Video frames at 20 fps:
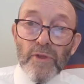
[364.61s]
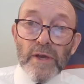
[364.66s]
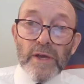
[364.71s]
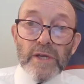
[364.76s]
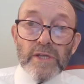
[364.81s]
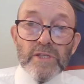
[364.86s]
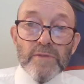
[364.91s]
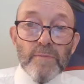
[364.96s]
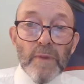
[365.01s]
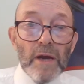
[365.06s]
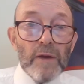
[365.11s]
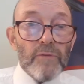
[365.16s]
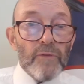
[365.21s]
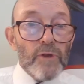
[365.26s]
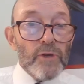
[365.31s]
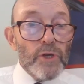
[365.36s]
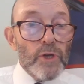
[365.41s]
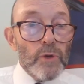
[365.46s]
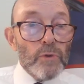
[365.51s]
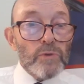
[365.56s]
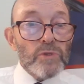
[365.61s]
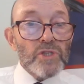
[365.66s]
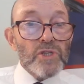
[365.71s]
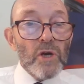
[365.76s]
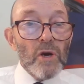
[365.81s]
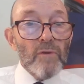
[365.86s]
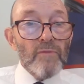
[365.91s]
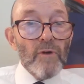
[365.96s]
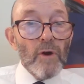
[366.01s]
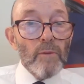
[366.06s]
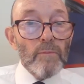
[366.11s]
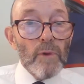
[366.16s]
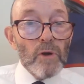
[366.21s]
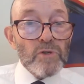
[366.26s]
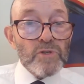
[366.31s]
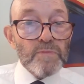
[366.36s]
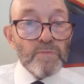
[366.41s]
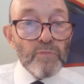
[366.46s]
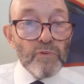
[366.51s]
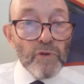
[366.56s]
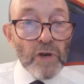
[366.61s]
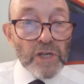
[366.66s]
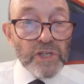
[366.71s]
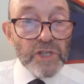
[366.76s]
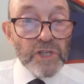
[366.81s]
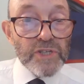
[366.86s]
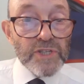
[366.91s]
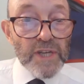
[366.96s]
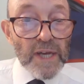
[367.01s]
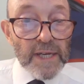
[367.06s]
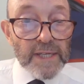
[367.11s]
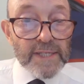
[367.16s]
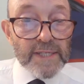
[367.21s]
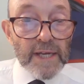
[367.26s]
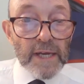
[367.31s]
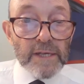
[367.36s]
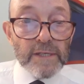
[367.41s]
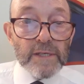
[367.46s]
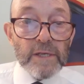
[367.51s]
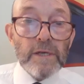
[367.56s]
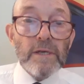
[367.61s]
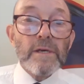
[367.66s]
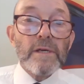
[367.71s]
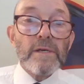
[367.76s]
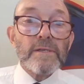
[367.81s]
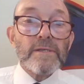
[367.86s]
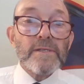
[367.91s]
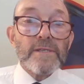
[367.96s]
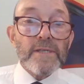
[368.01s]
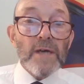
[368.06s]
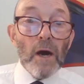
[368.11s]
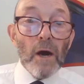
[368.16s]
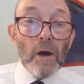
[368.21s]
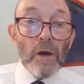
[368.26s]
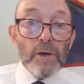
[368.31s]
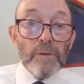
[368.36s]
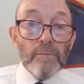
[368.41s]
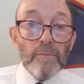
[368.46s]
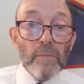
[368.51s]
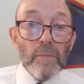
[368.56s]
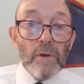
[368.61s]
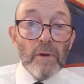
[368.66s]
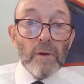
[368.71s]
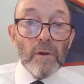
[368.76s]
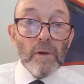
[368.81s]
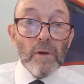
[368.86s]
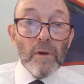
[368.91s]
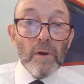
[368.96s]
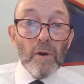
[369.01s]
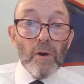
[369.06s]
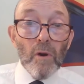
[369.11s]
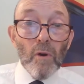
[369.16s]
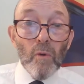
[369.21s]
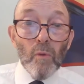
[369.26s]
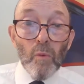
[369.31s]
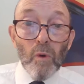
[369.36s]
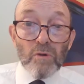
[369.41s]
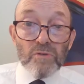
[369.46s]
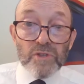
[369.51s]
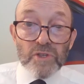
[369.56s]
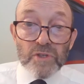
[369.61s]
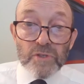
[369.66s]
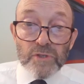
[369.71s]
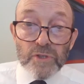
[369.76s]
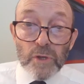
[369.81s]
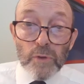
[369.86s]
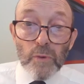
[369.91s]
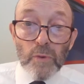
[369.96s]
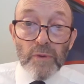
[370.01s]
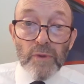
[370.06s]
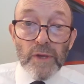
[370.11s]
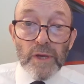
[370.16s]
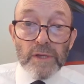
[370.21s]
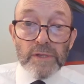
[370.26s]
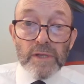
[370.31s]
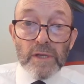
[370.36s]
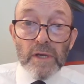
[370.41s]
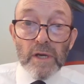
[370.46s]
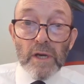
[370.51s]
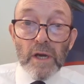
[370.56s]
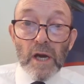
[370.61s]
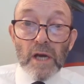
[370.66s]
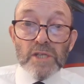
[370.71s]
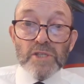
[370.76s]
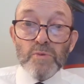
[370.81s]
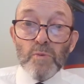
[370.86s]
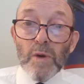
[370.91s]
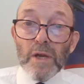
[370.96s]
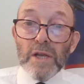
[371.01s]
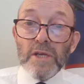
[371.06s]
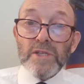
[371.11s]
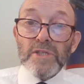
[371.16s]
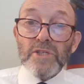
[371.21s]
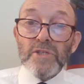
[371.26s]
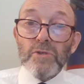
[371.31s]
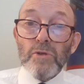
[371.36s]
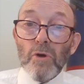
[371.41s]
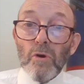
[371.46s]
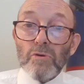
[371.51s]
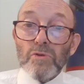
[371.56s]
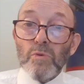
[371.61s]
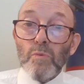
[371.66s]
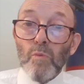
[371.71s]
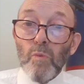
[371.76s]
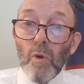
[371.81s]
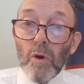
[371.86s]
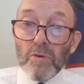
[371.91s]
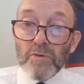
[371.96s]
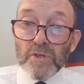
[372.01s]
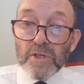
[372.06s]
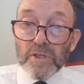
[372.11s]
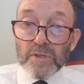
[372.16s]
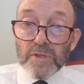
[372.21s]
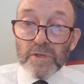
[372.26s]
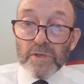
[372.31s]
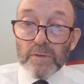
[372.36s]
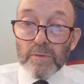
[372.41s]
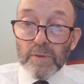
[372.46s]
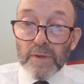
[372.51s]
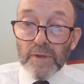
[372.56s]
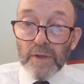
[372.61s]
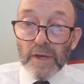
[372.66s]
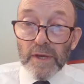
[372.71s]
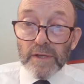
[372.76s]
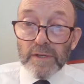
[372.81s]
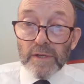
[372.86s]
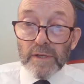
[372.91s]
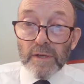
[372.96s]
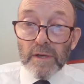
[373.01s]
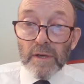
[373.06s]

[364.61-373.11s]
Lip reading: things about the use of our most precious asset, time. What to do with it, as well as not what to do with it.